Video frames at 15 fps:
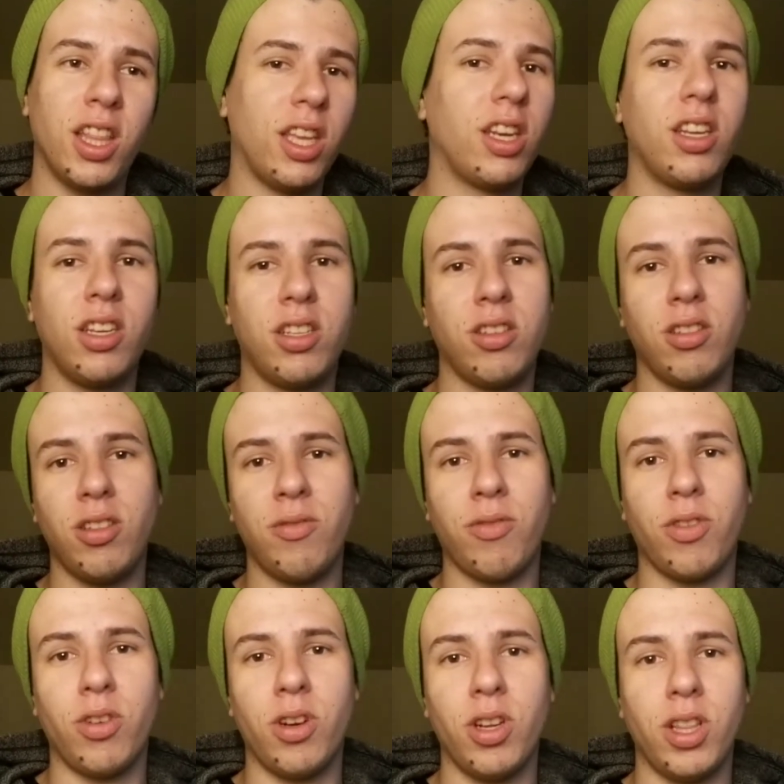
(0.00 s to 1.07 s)
They didn't
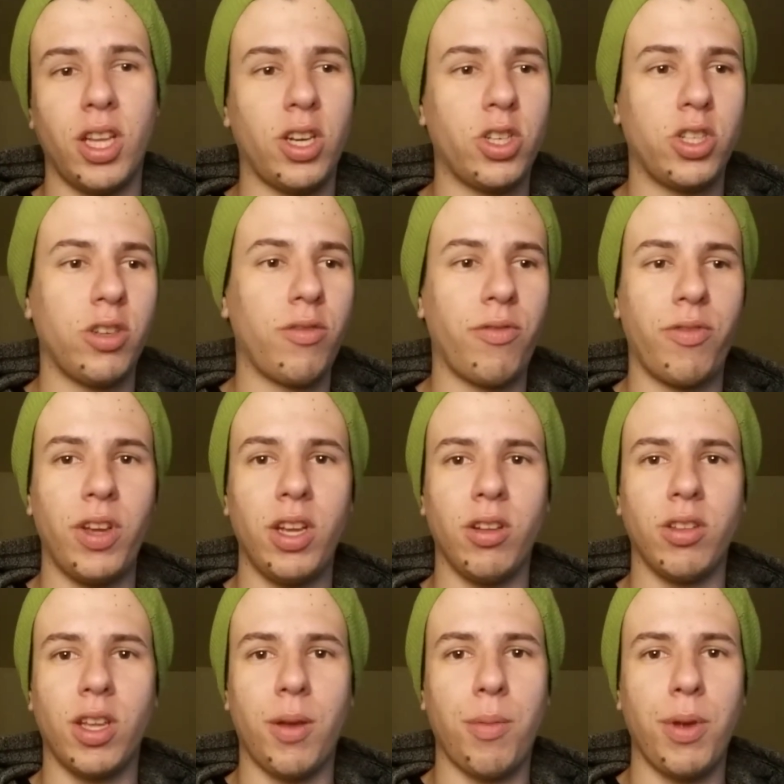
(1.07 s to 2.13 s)
deliver. That shit
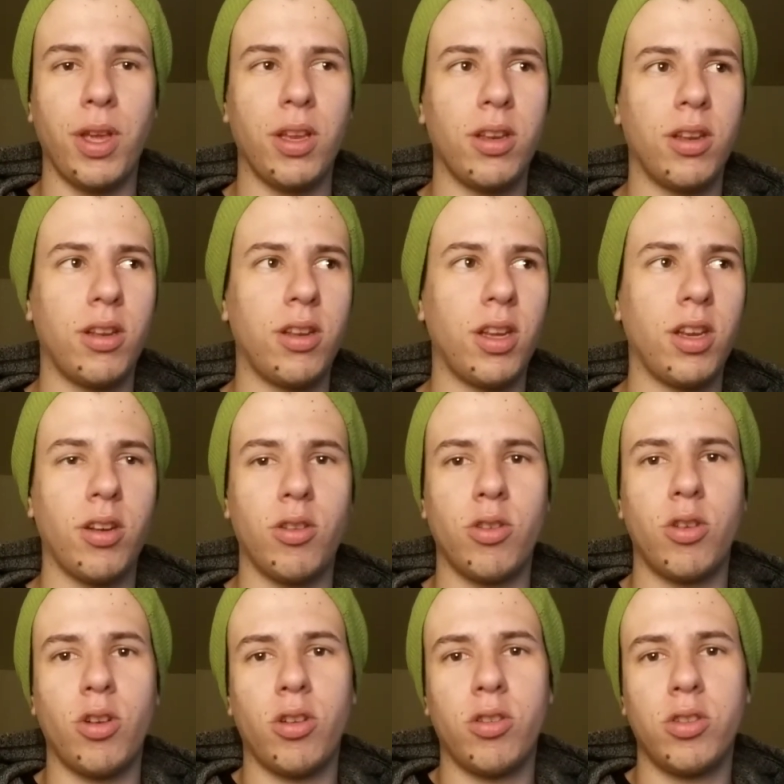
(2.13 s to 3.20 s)
failed. I paid
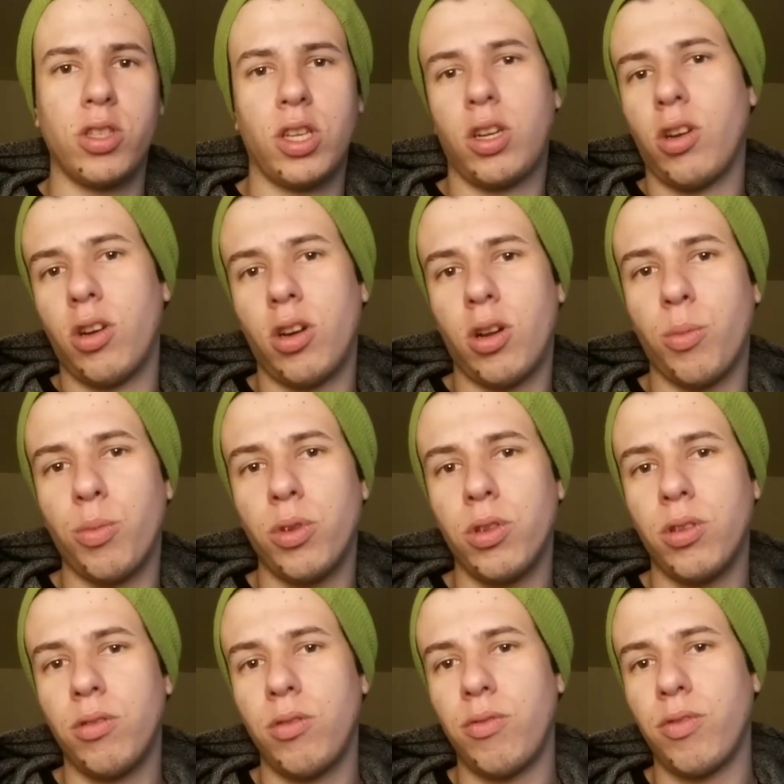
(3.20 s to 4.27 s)
$800. I got it
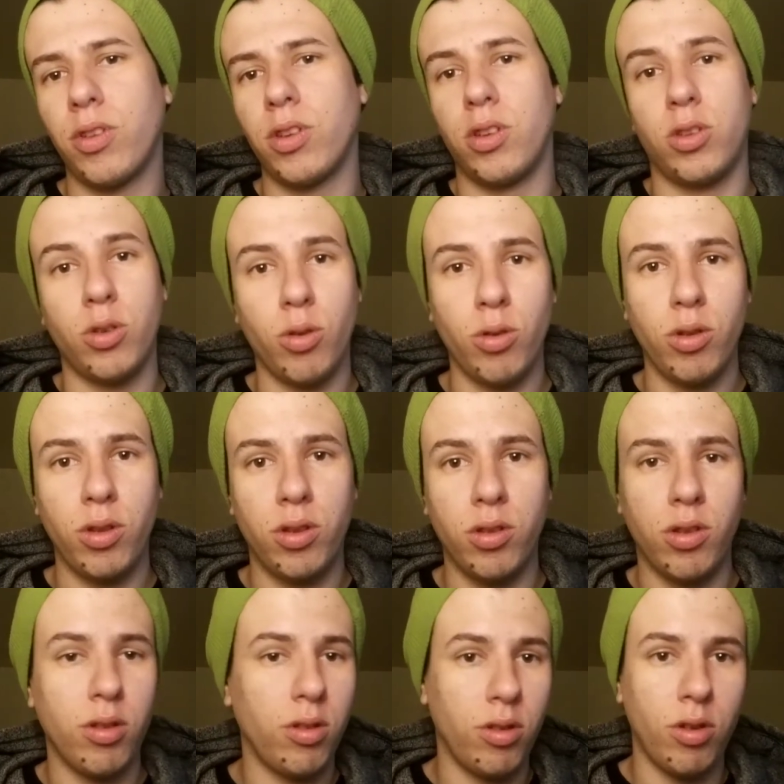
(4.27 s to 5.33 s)
completely refunded. Totally
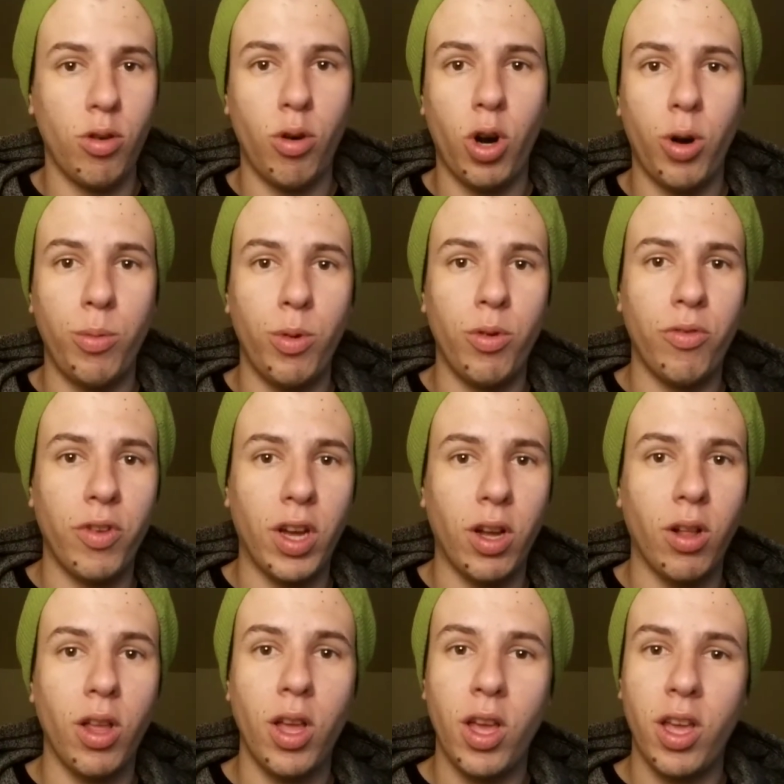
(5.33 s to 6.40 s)
no harm, no foul.
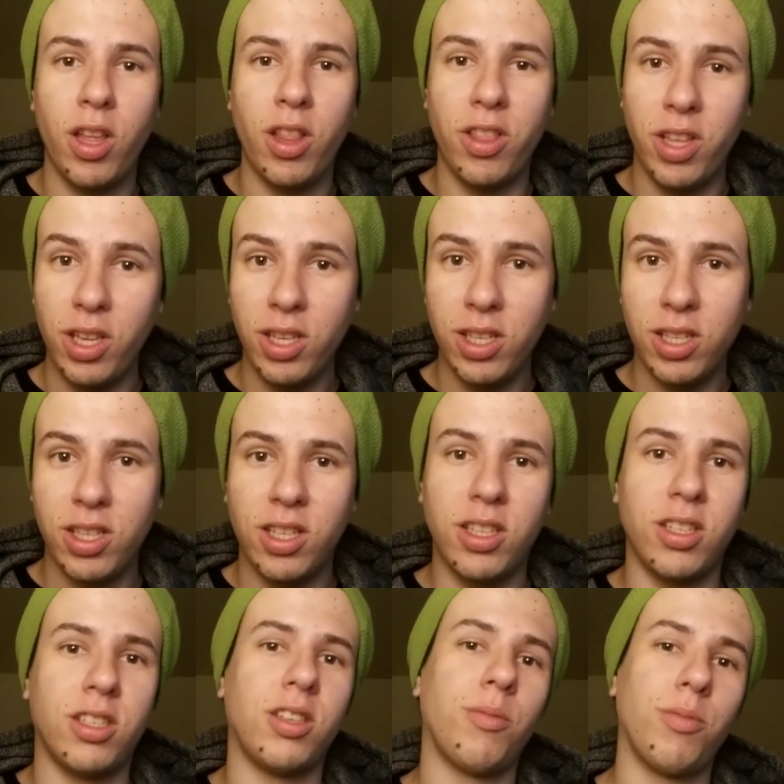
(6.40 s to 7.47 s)
This
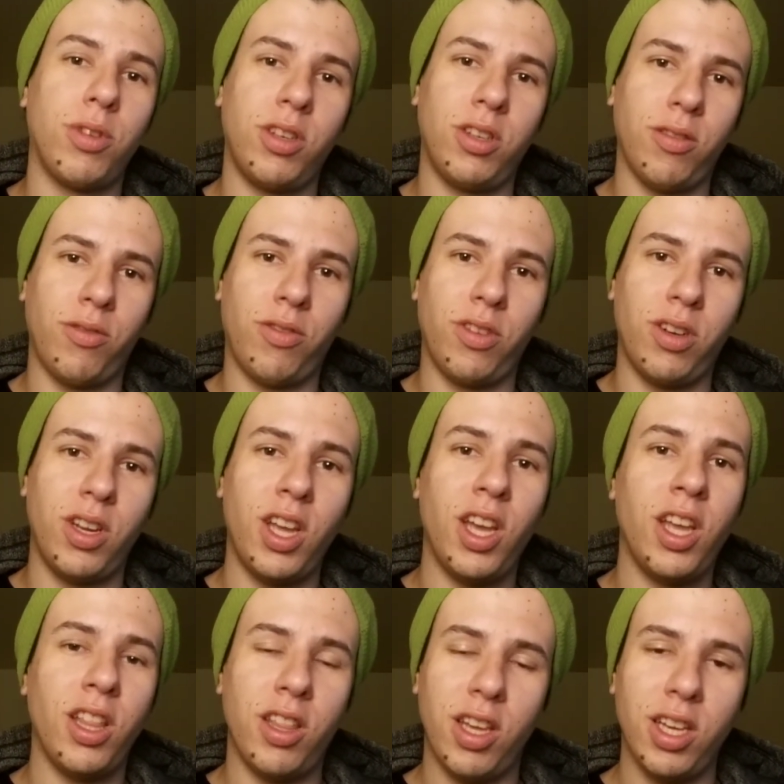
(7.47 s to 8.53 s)
is something
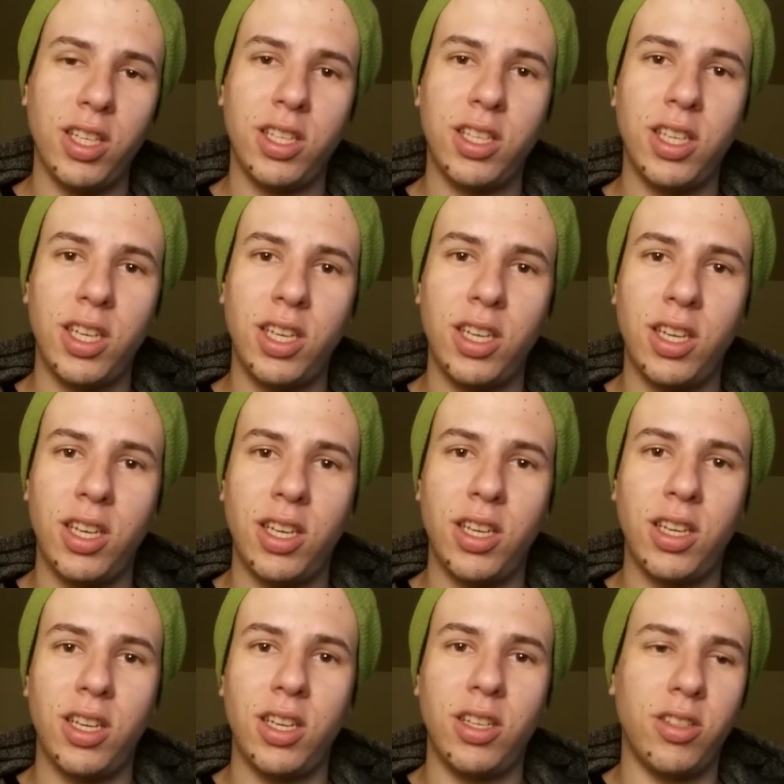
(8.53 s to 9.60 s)
different. The
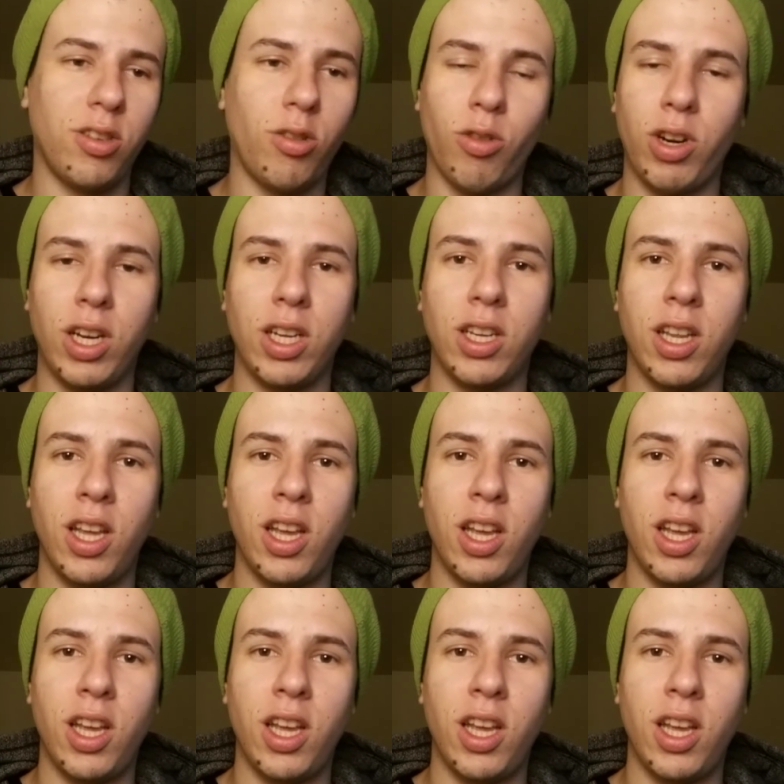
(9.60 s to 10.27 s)
S8 is great.